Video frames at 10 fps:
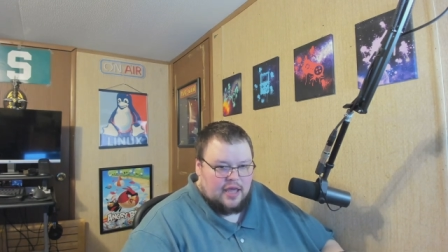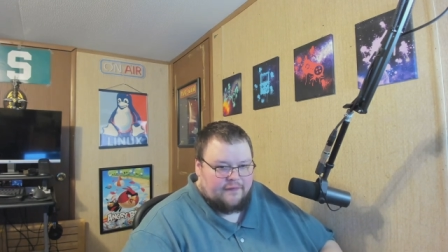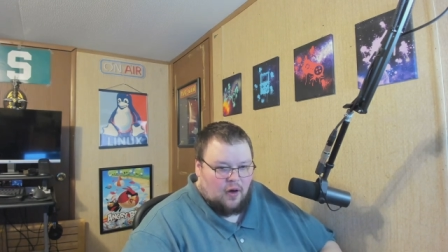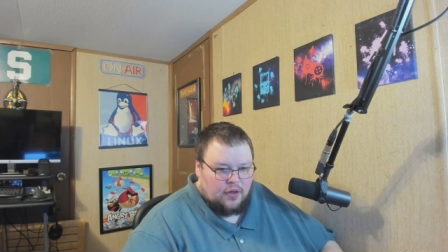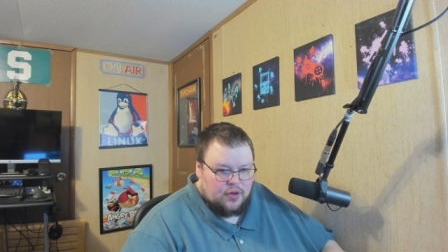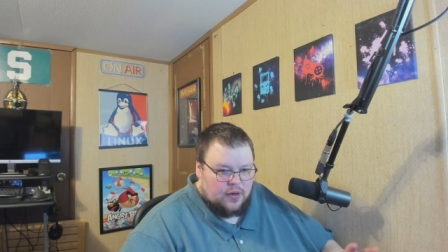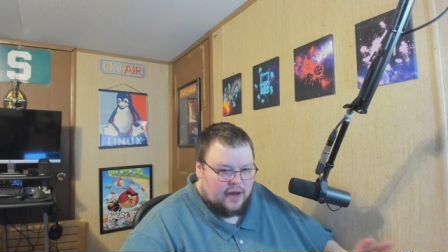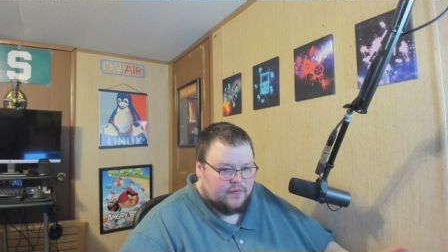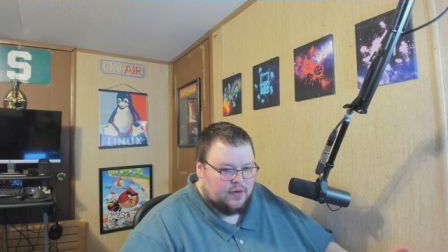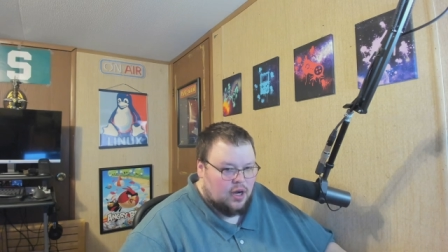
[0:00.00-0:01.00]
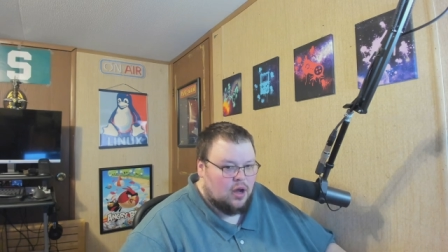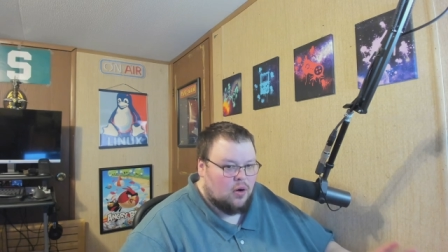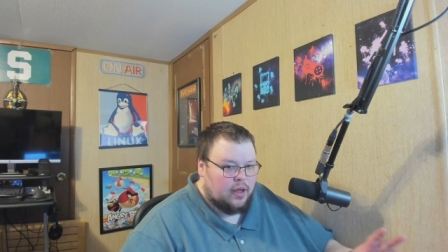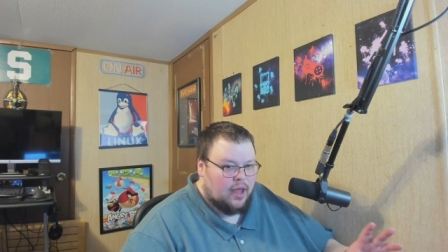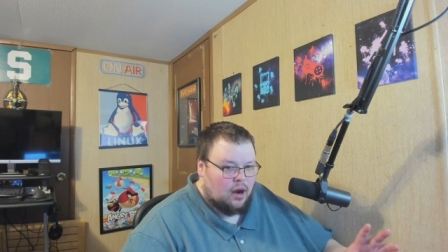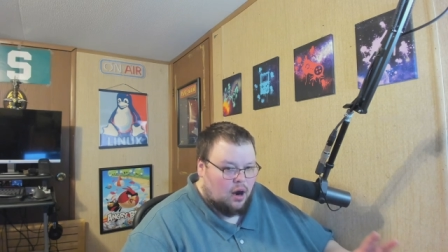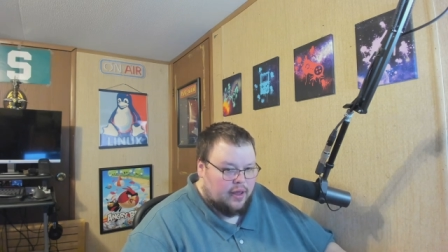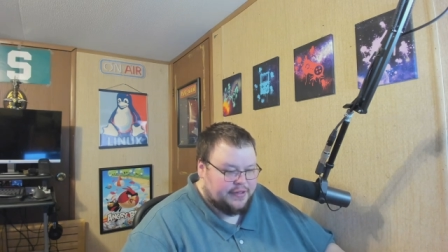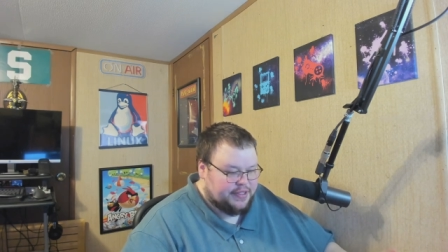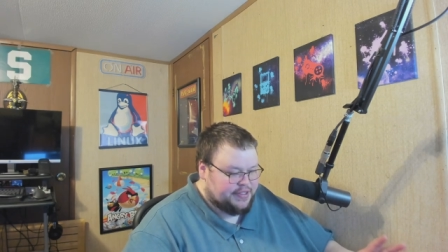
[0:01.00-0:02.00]
If all you ever know
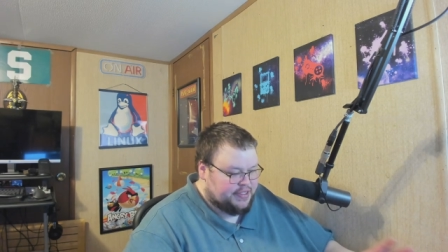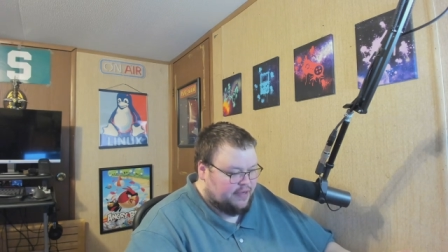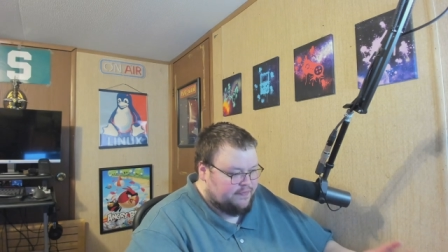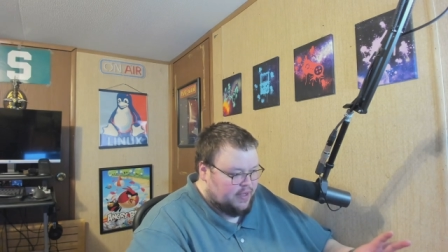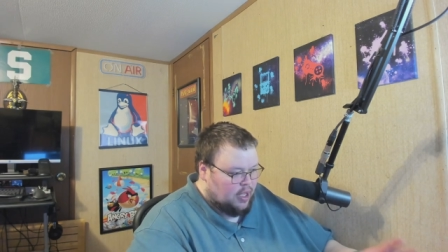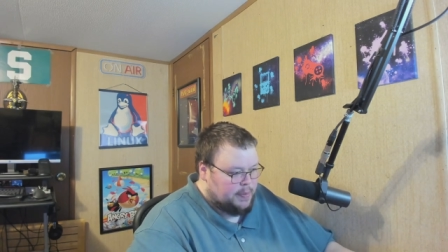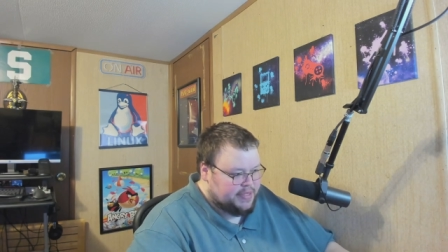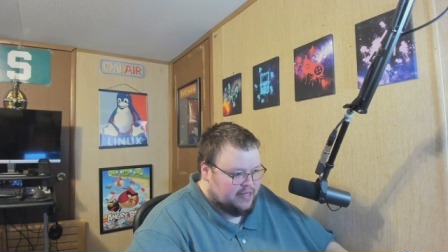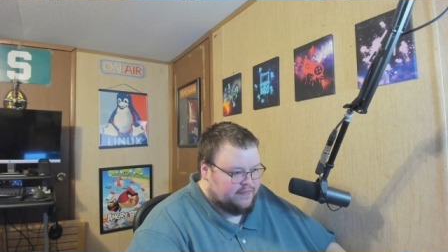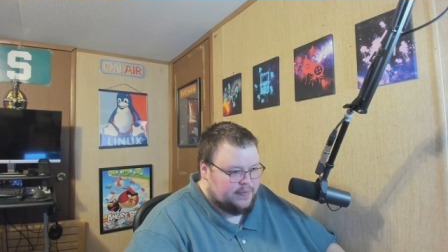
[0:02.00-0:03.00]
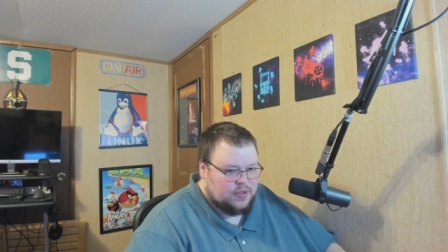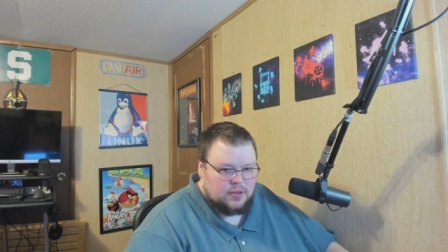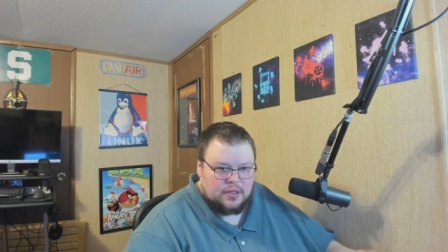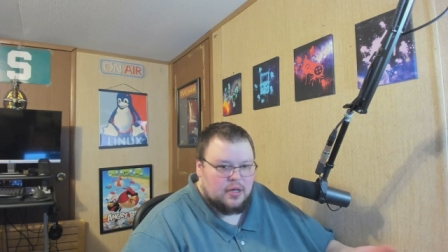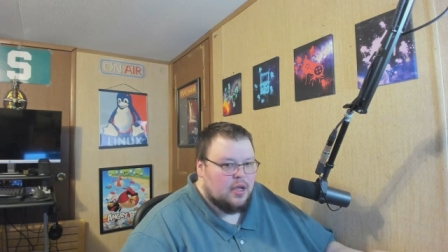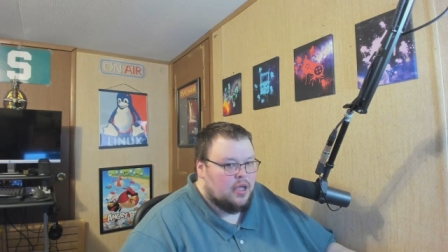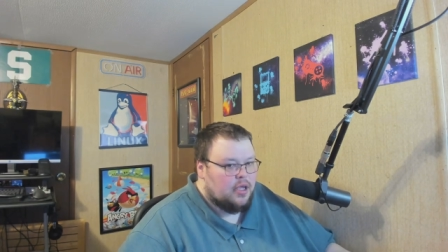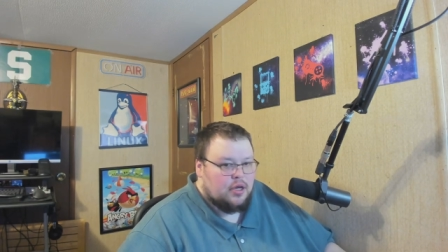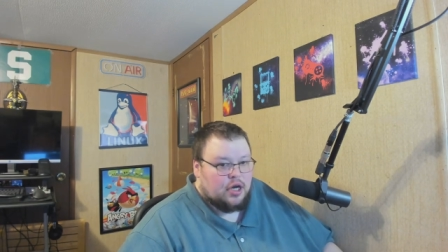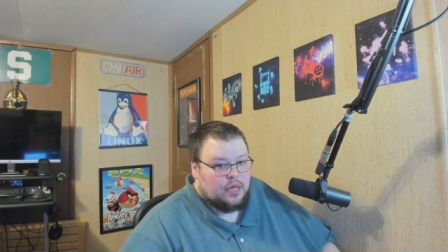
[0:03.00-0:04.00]
is the stuff that comes out of Vim Tutor,
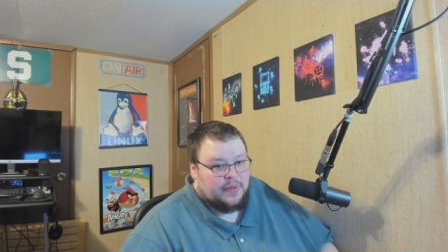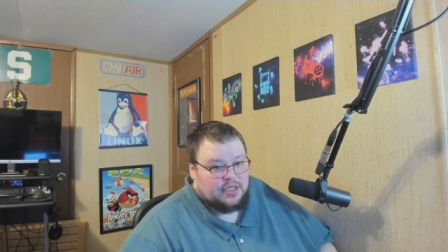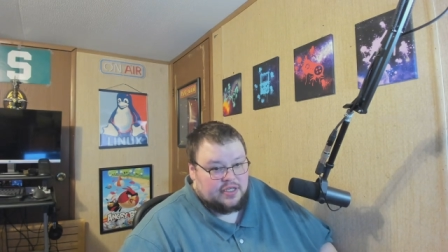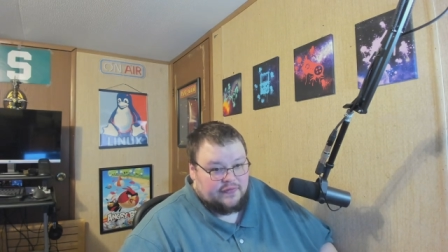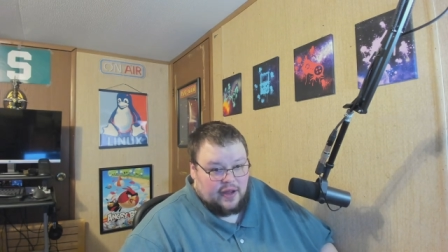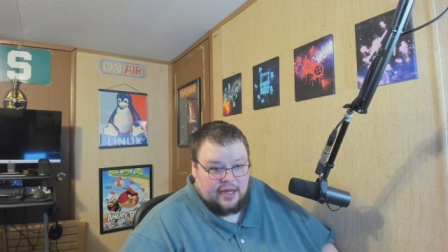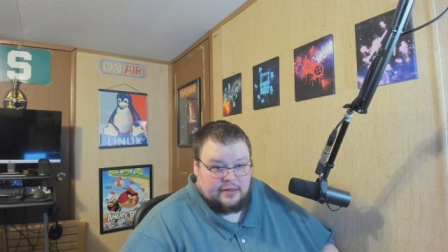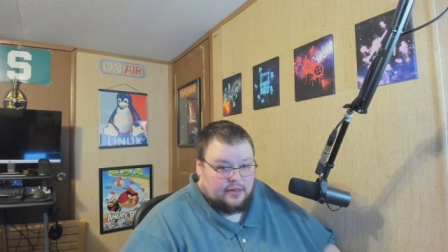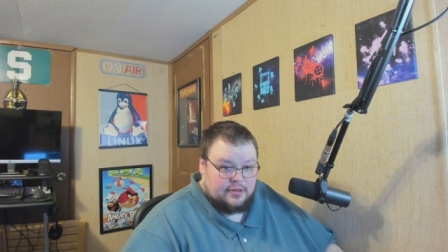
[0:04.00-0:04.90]
you're going to be just fine.